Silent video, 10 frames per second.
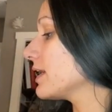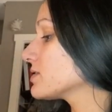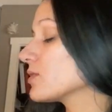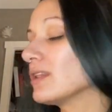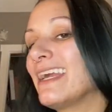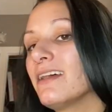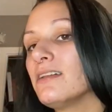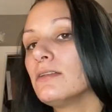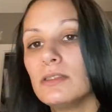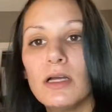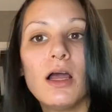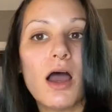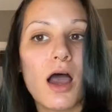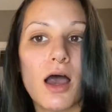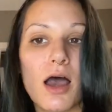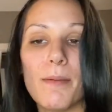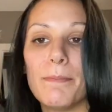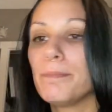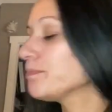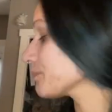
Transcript: Soleil. Um,